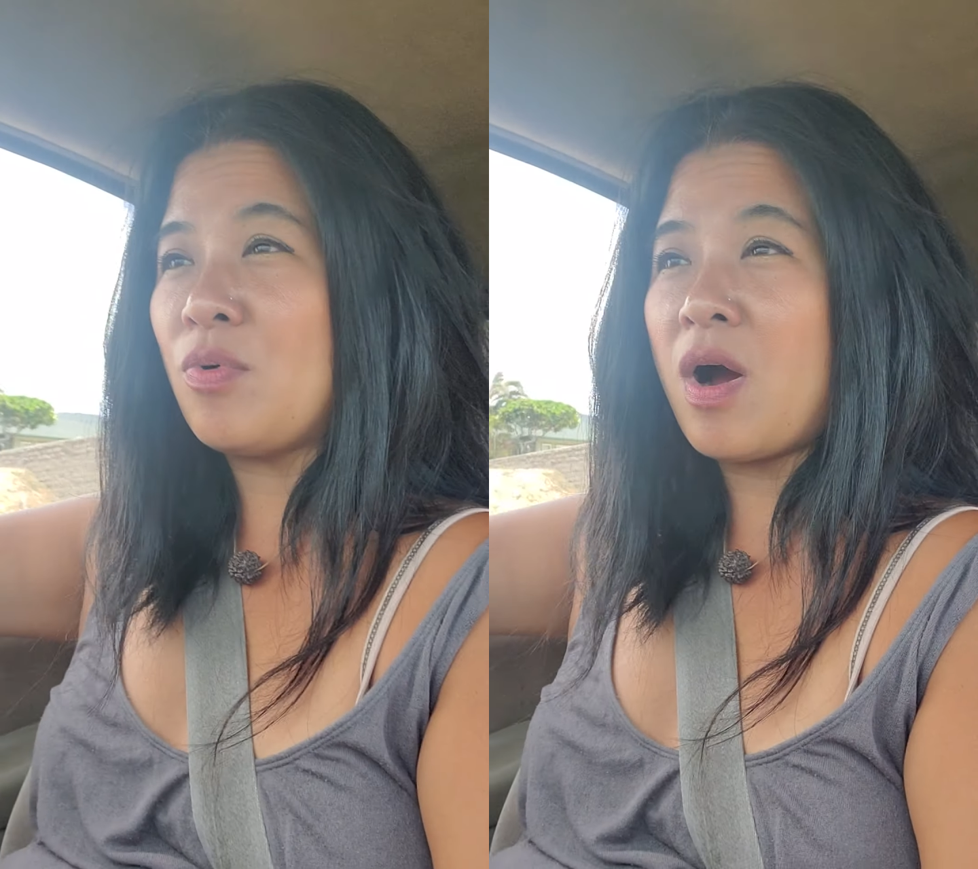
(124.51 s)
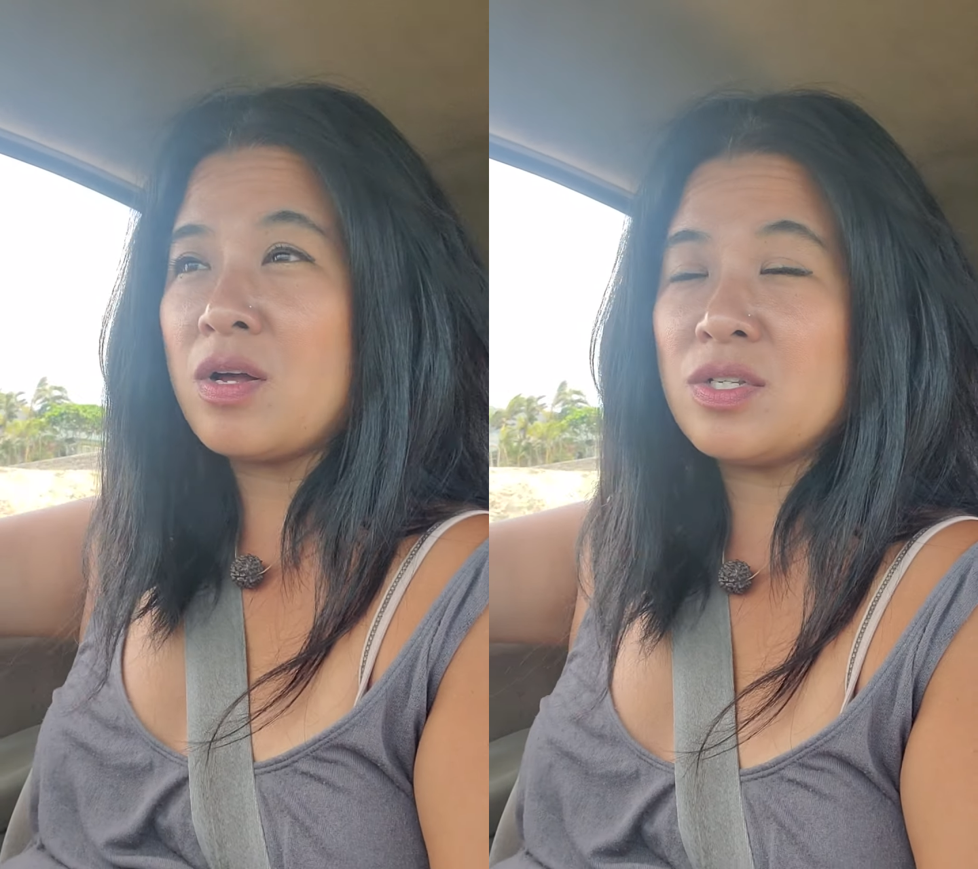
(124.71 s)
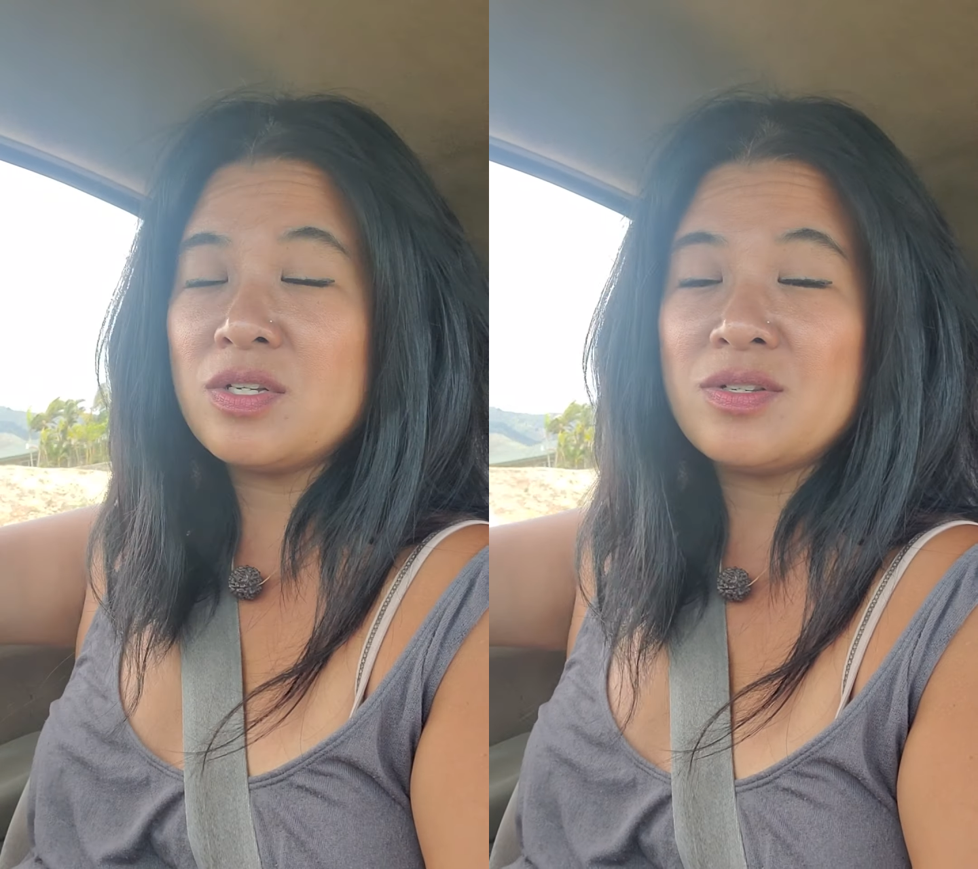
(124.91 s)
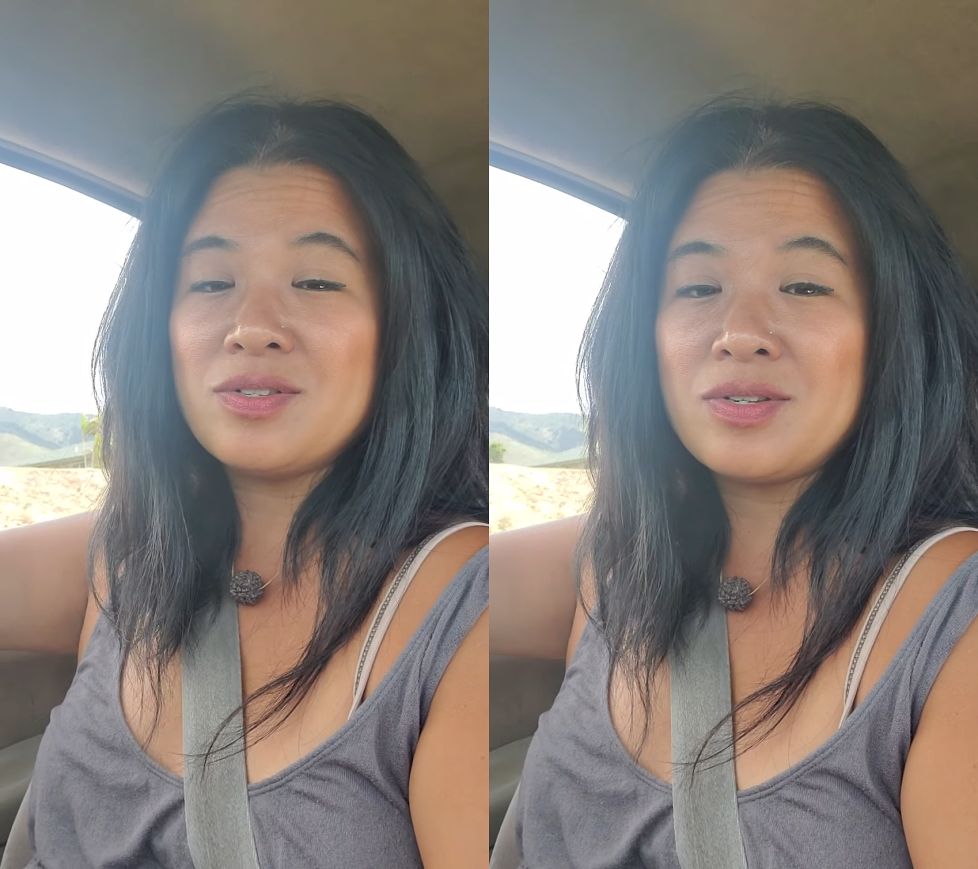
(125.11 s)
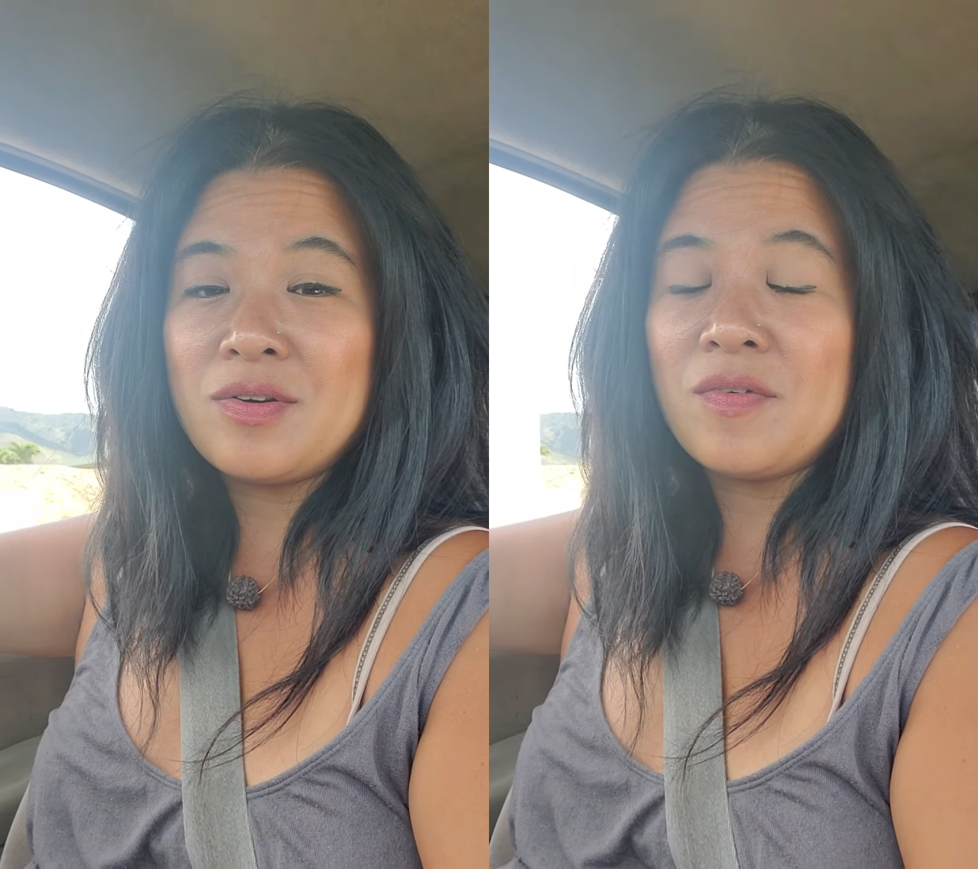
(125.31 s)
process
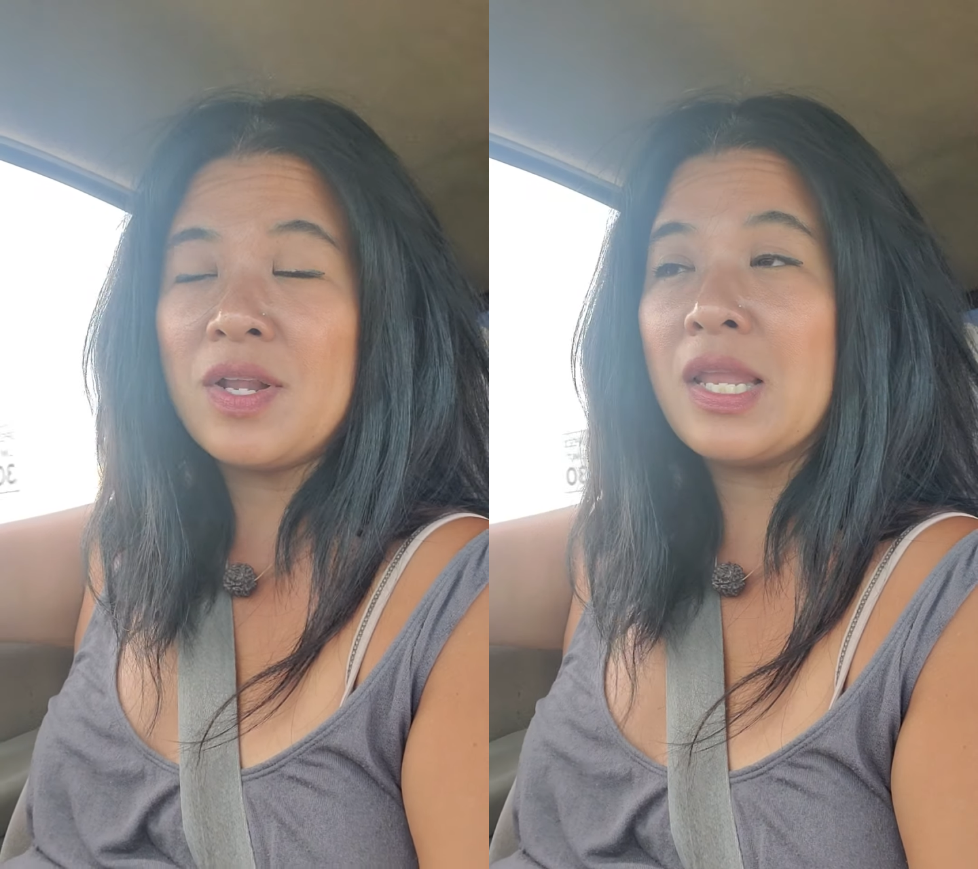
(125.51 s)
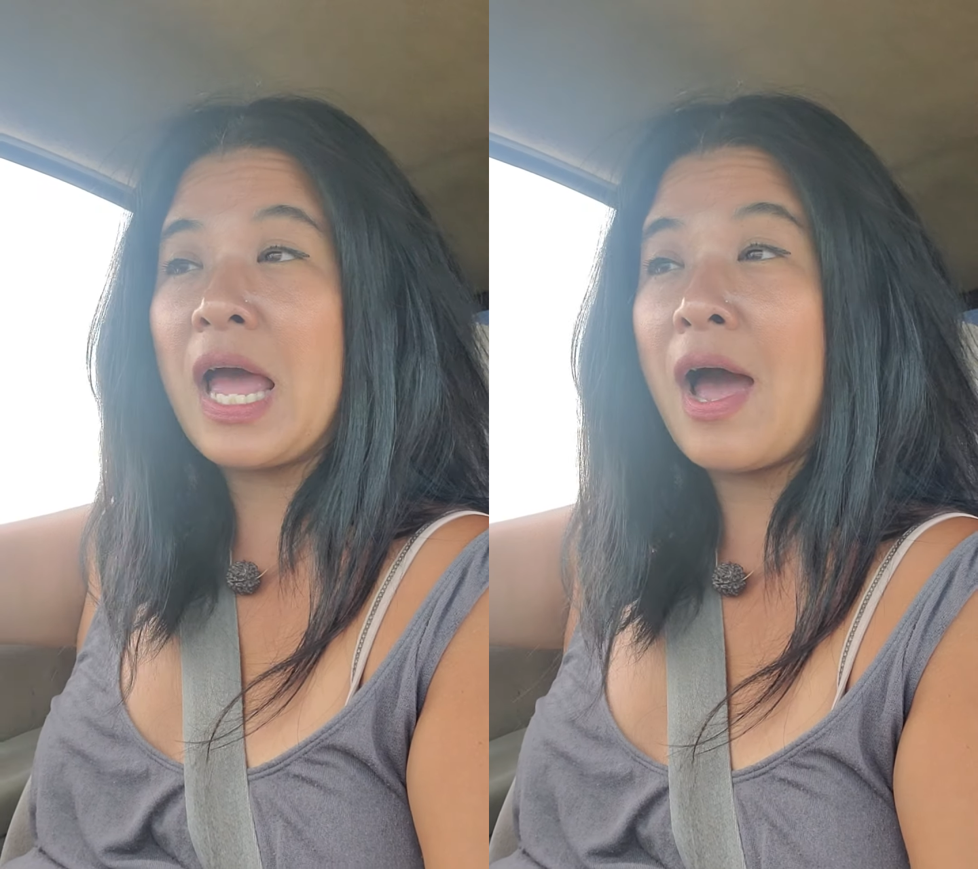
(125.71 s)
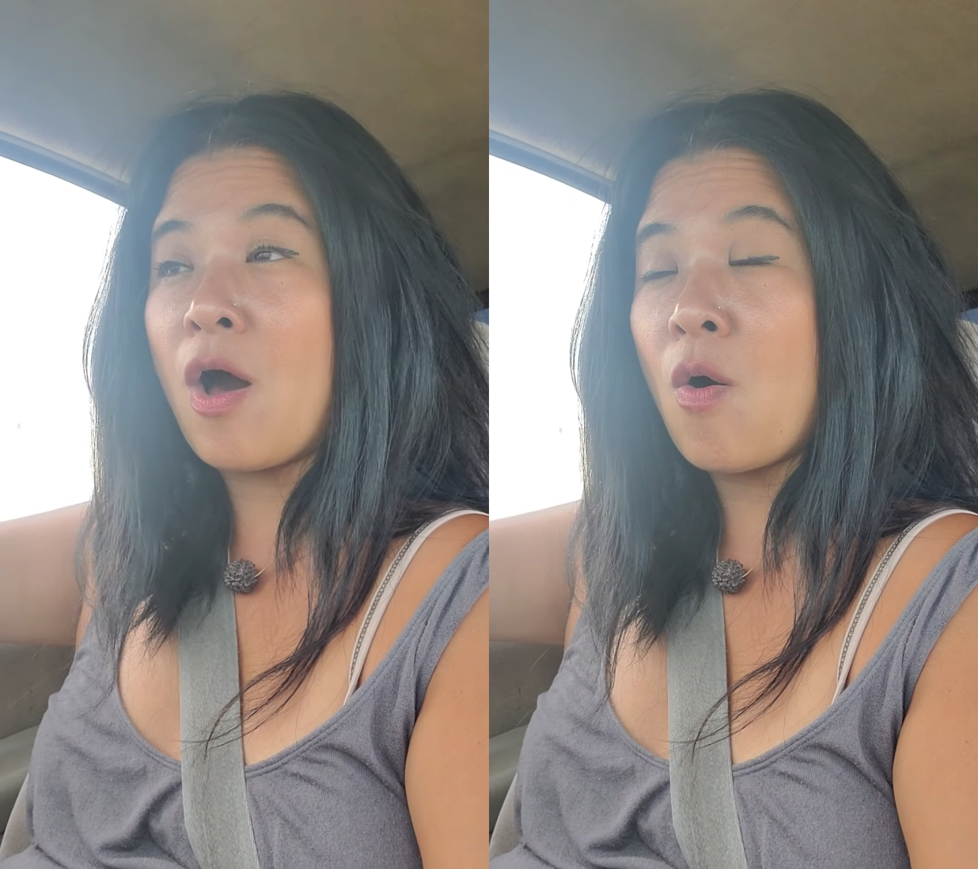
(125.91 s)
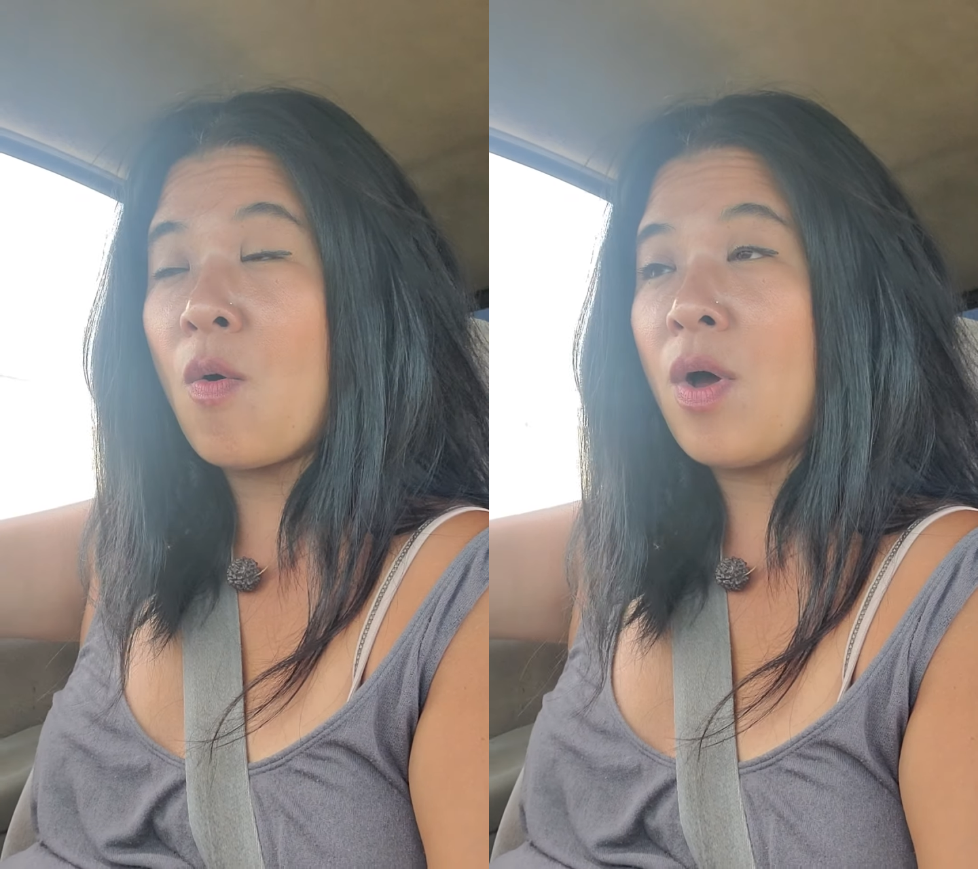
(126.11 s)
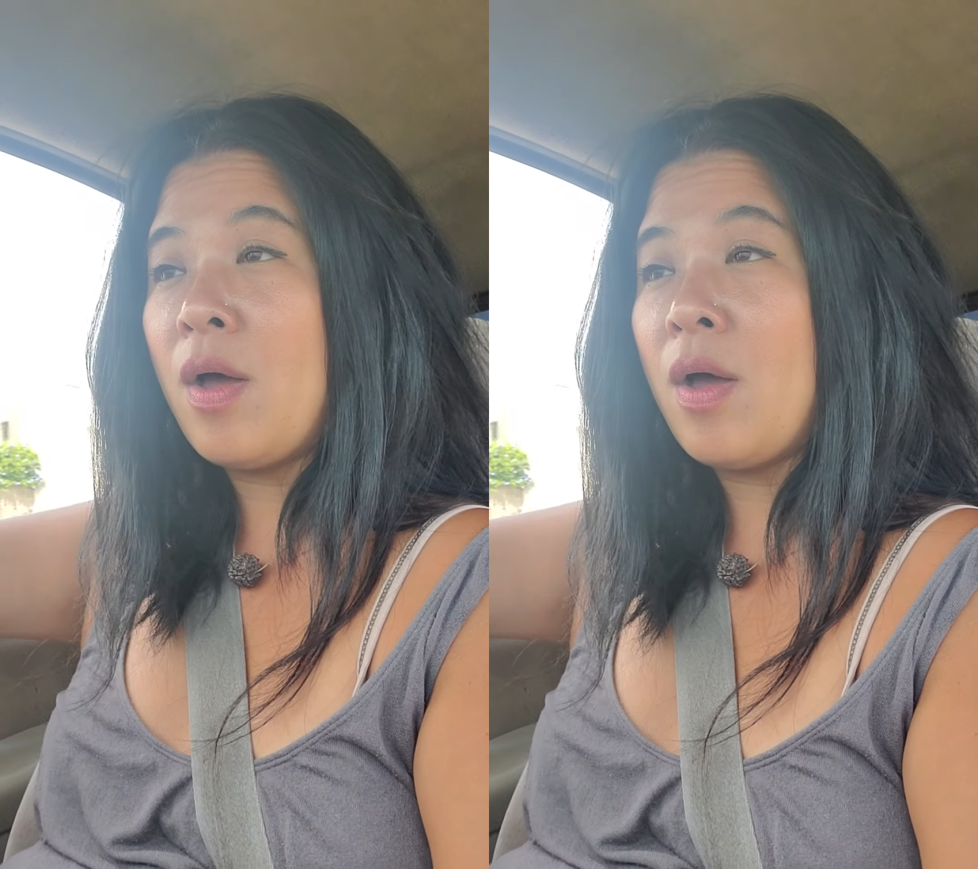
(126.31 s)
instead of allow.